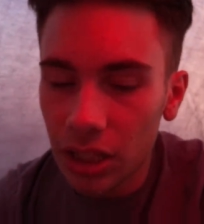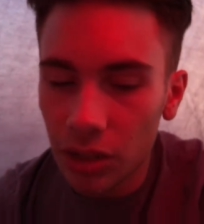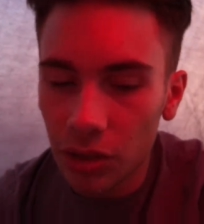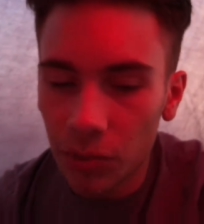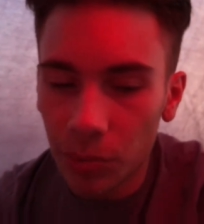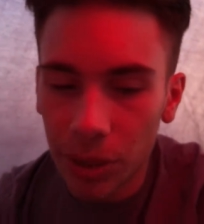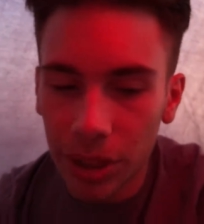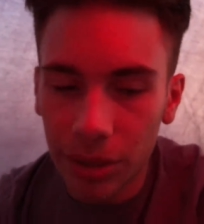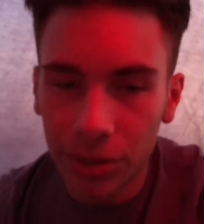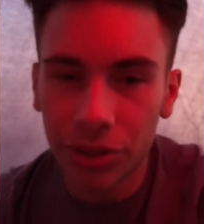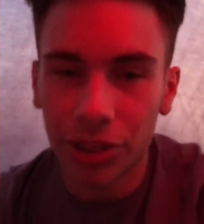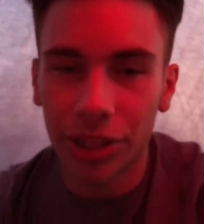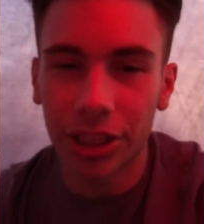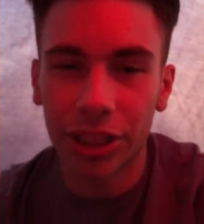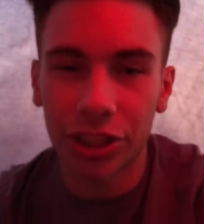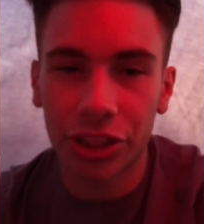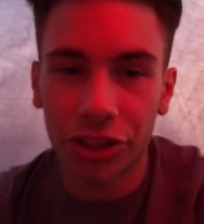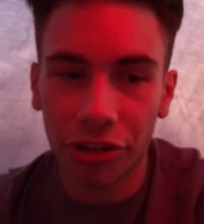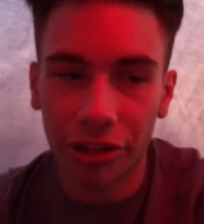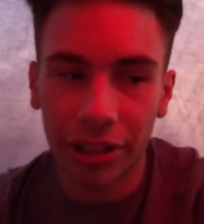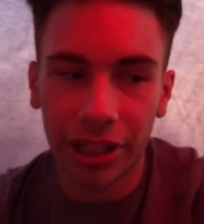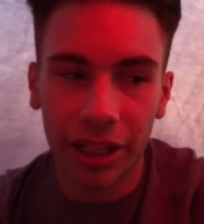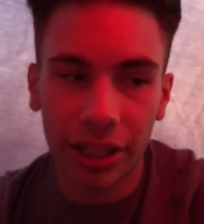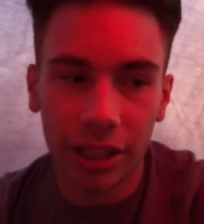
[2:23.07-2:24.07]
when I'm trying to
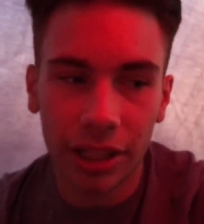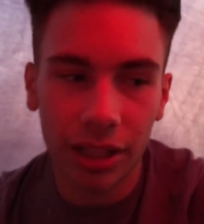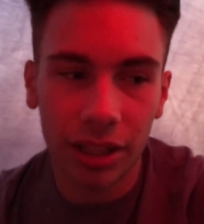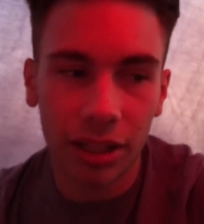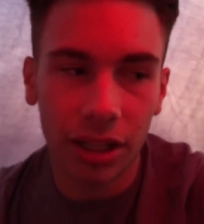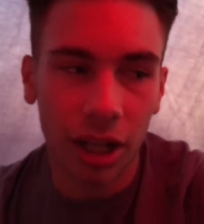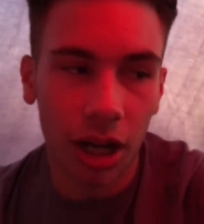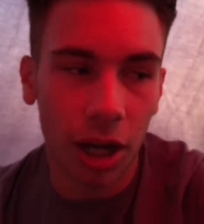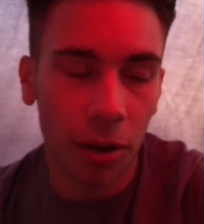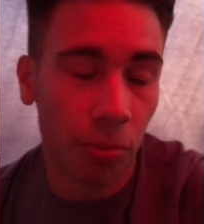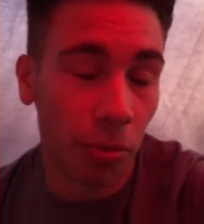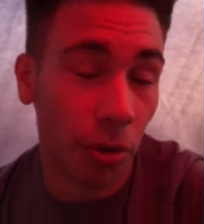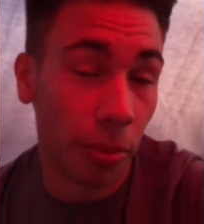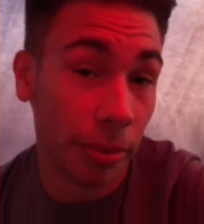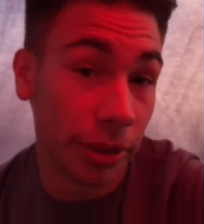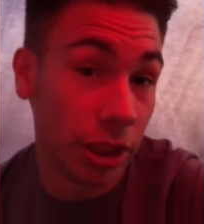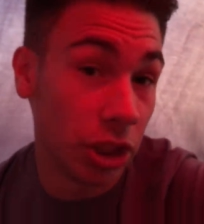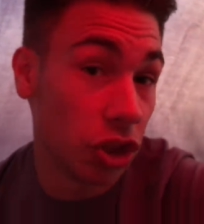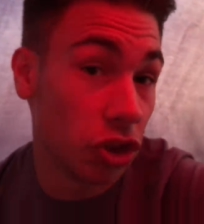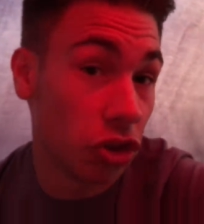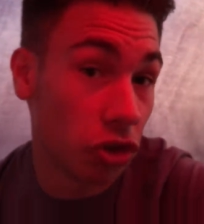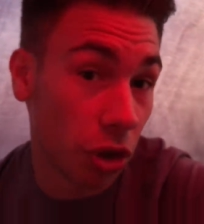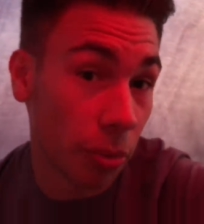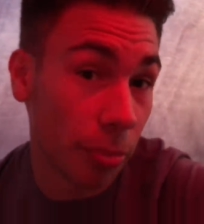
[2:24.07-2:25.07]
drink, I'll probably
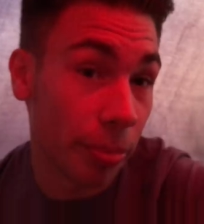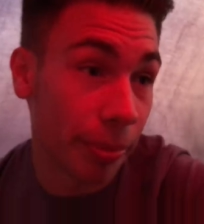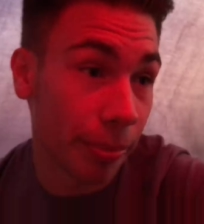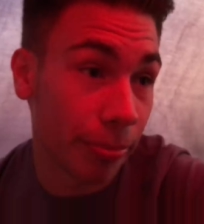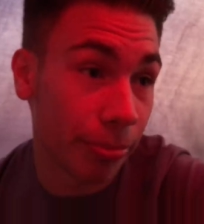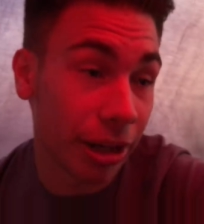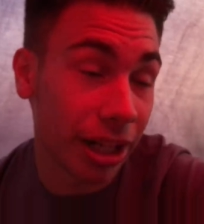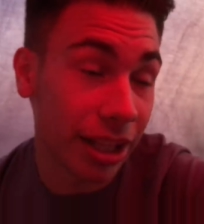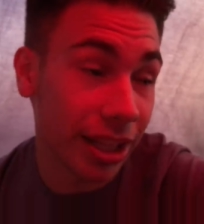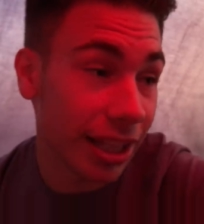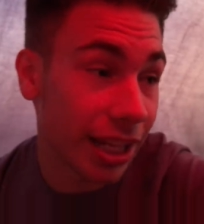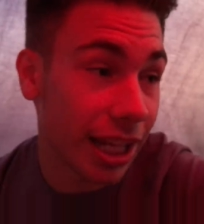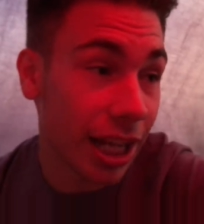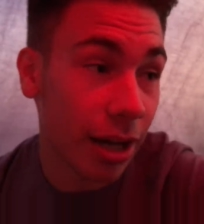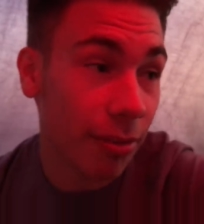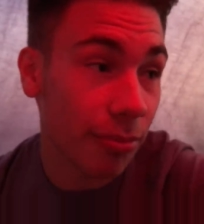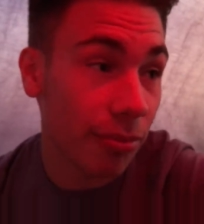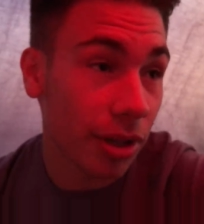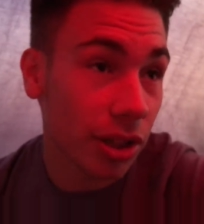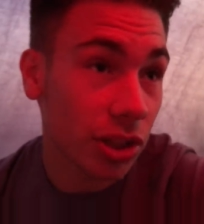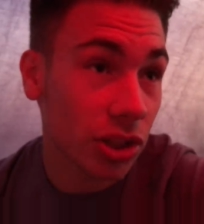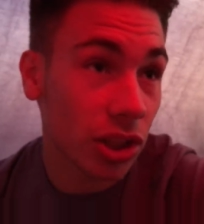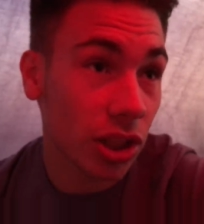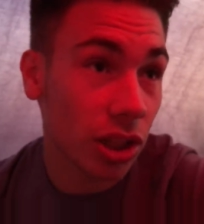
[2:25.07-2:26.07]
drop and break the
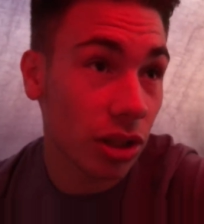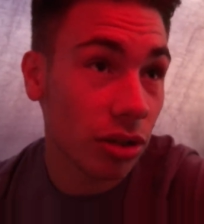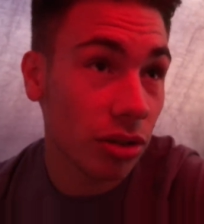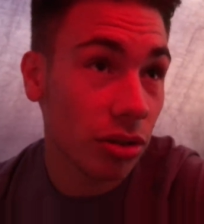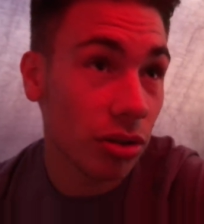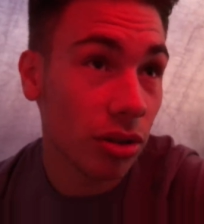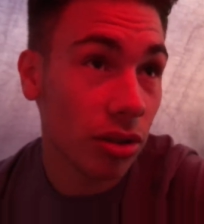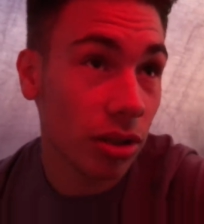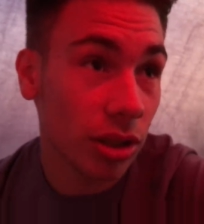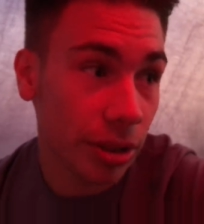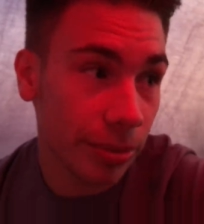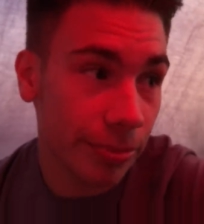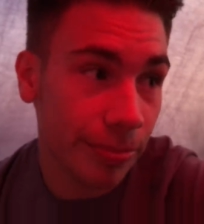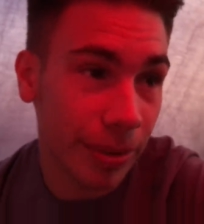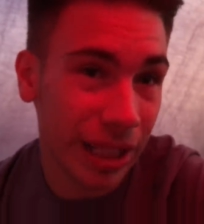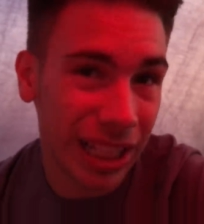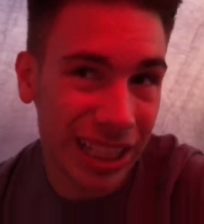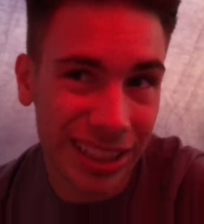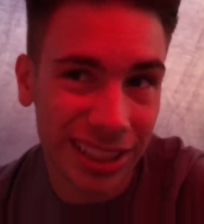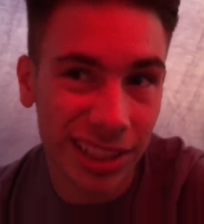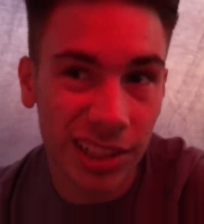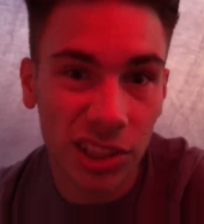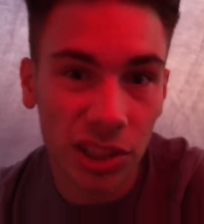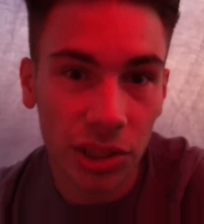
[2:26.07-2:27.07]
camera, so
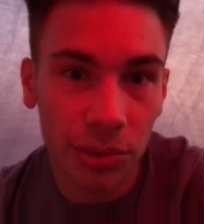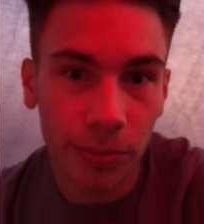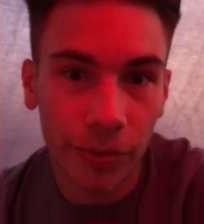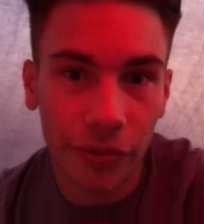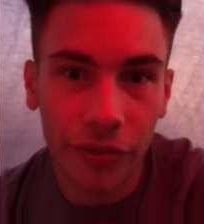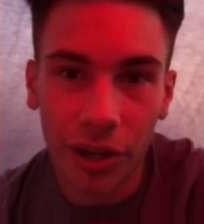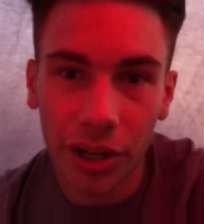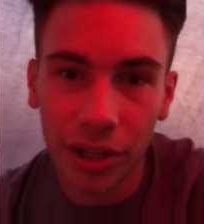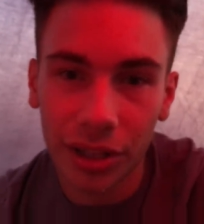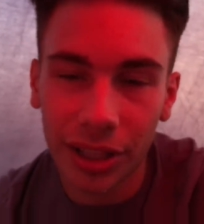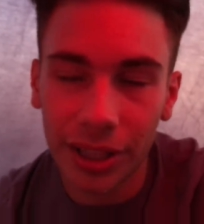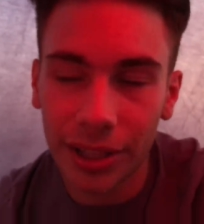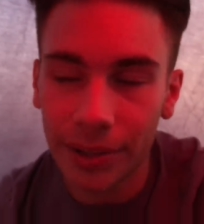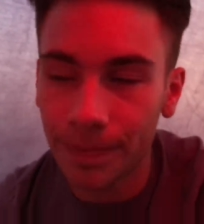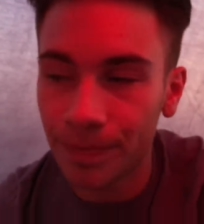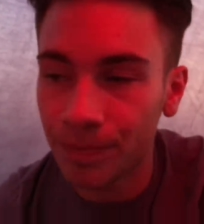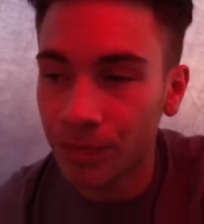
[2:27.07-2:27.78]
easier to use my phone, isn't it?